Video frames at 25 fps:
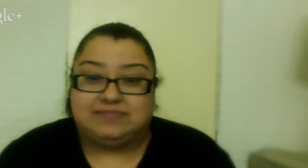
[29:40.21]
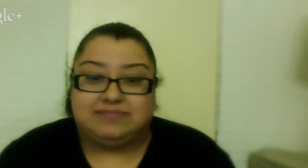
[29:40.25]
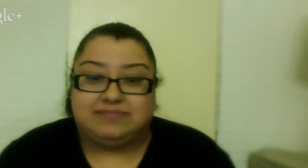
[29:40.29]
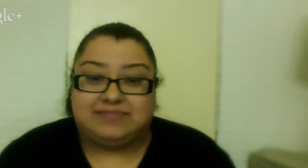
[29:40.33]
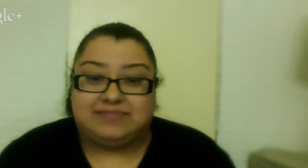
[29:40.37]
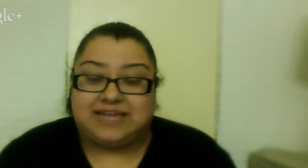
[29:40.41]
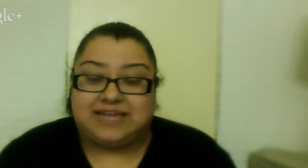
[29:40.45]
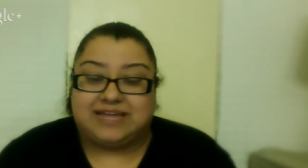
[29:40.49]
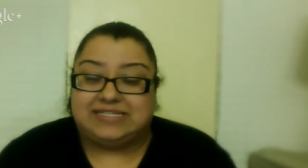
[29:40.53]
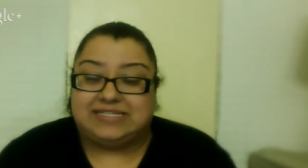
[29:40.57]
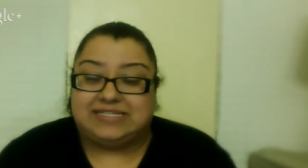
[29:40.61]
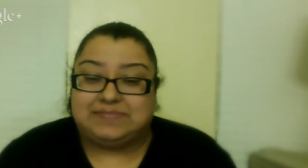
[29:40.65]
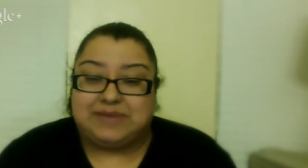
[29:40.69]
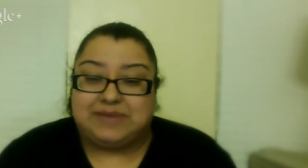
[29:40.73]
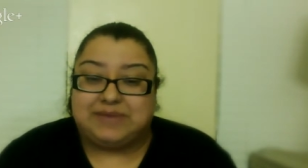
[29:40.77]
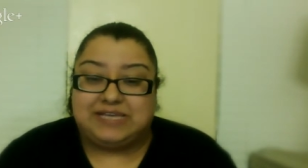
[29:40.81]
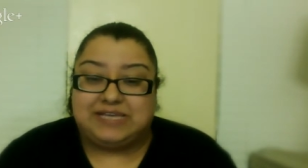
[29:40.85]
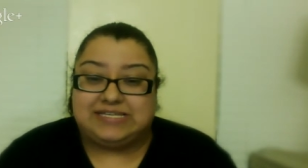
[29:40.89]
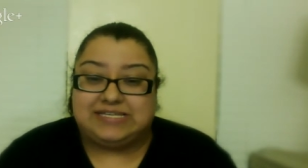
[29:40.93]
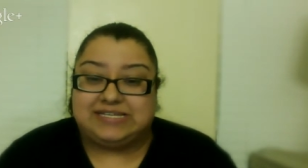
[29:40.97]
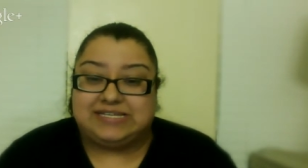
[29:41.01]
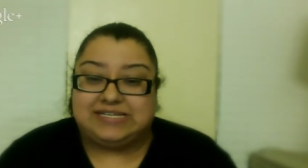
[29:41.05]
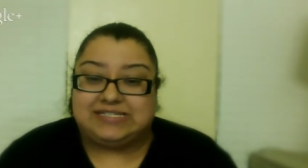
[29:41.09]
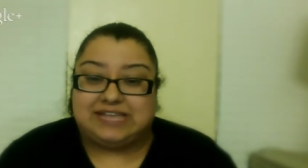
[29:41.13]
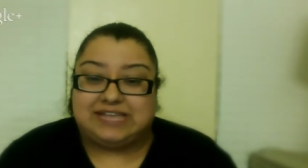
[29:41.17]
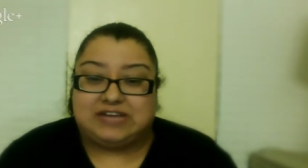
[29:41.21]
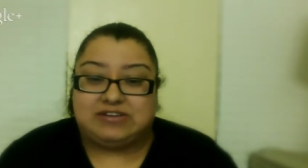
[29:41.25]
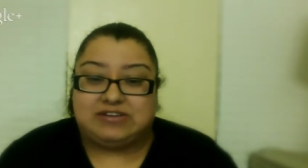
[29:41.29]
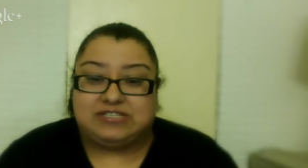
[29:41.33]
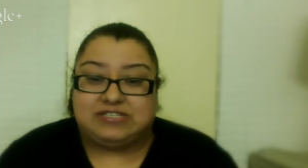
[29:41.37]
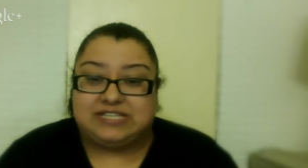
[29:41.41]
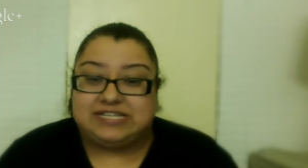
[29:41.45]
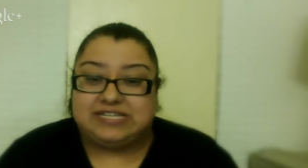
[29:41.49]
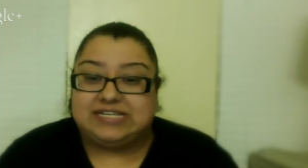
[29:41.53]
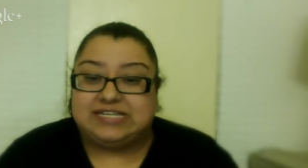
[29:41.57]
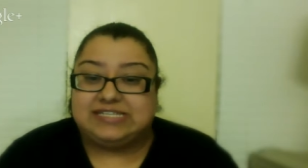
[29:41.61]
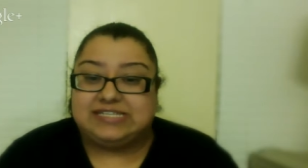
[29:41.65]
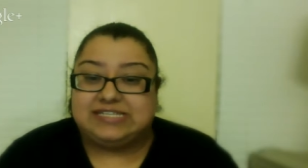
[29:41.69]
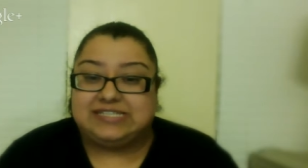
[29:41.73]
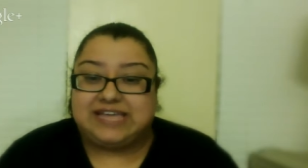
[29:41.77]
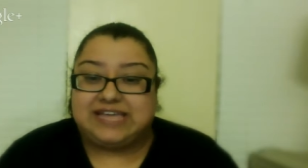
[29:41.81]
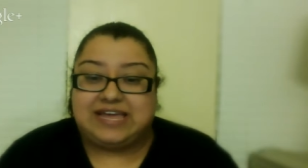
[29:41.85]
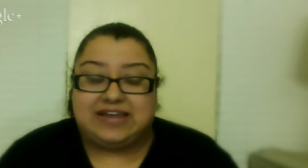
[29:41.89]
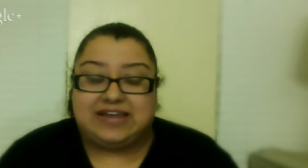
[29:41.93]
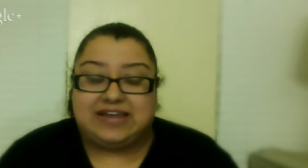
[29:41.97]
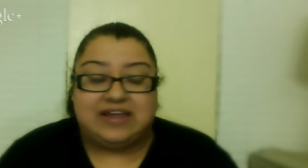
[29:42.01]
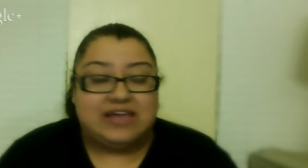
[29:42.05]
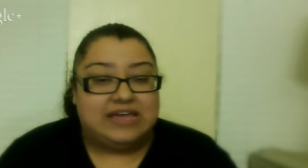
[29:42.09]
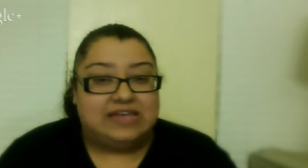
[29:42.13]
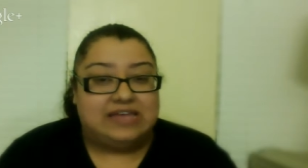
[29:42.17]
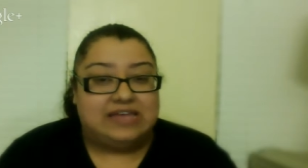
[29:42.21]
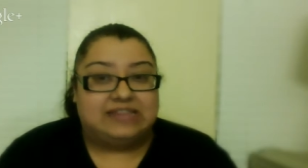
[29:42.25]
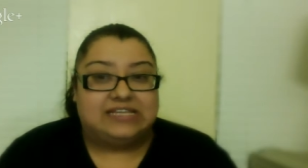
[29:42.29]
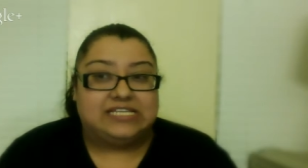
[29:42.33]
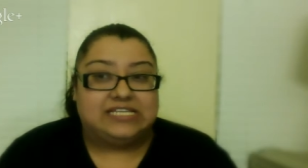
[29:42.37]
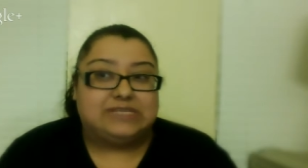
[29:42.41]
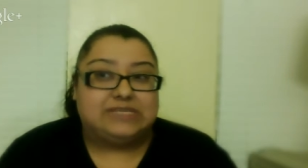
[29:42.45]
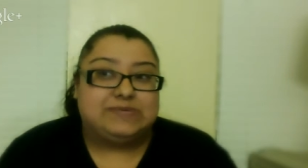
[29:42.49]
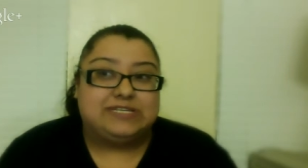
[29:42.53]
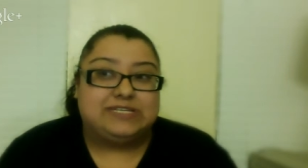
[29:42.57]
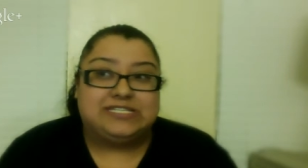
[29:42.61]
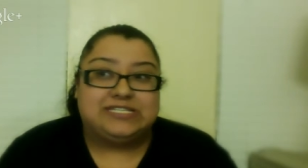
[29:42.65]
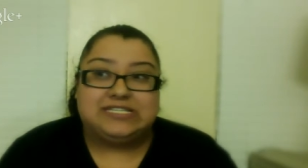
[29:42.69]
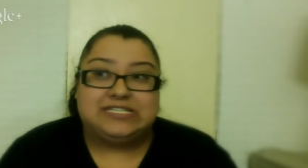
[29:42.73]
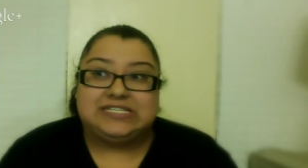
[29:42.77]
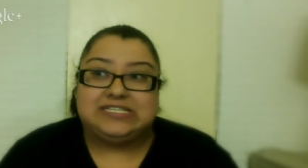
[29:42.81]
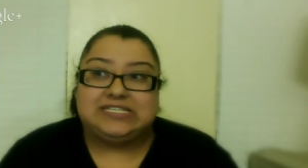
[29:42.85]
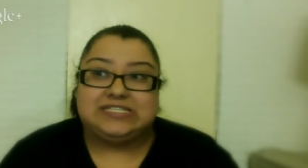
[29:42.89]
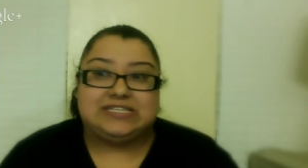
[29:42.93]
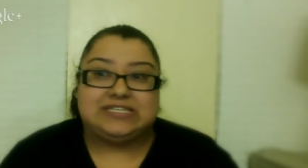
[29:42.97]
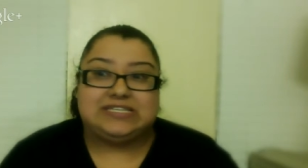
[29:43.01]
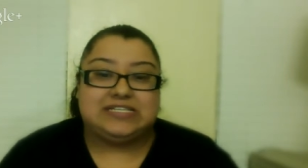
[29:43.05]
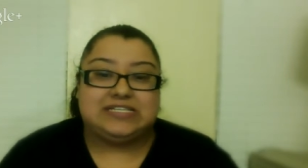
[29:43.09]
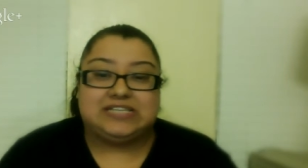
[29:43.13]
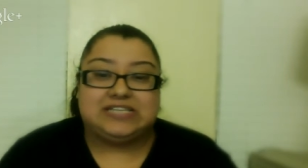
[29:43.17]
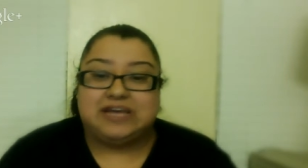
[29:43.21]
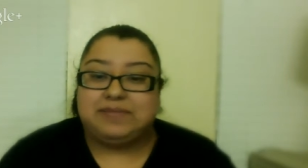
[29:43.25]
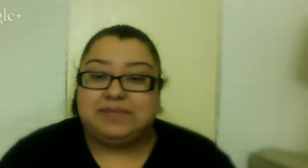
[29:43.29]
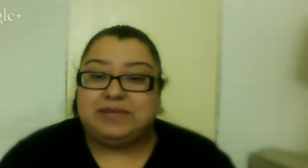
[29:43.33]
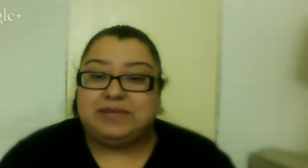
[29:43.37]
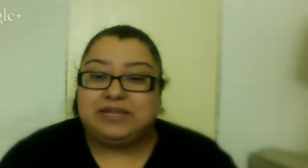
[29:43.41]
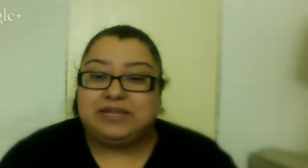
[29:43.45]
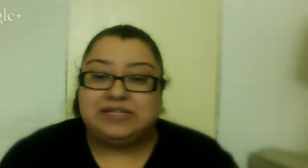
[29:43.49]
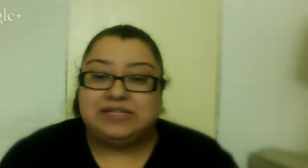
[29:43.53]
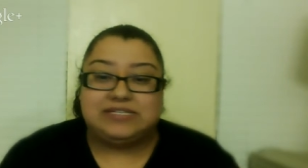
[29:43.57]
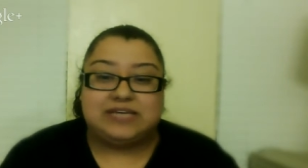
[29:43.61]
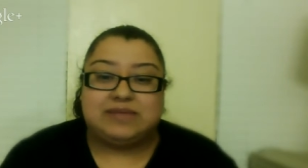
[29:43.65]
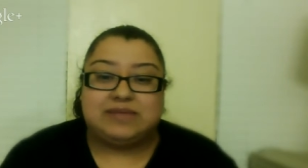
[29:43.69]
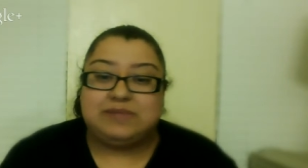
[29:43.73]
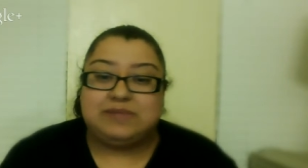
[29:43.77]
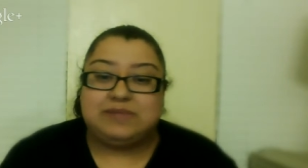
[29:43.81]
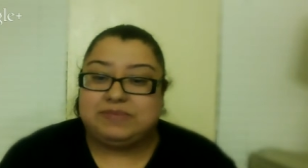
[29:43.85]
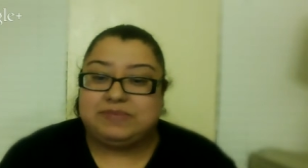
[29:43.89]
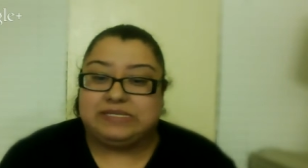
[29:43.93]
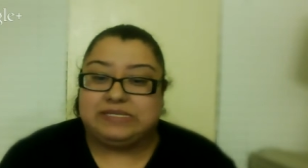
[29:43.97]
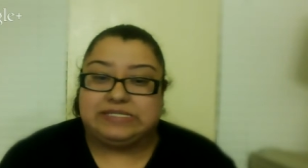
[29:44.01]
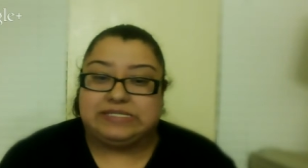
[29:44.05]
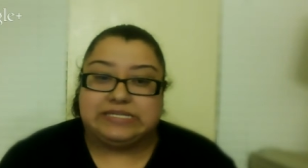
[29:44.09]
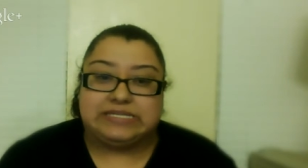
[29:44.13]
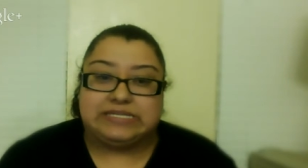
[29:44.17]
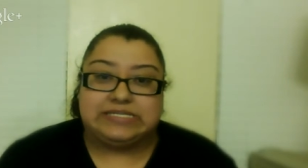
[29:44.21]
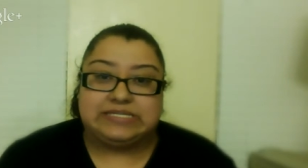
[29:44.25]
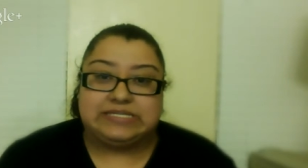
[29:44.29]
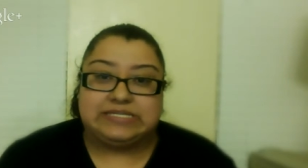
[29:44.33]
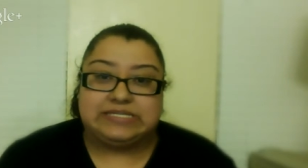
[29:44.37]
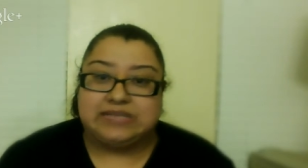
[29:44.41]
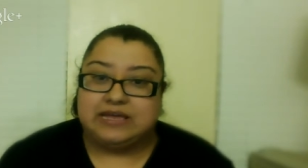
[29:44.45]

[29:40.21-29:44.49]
That's the basics. Like Christina said, this business is a tummy-to-tummy business.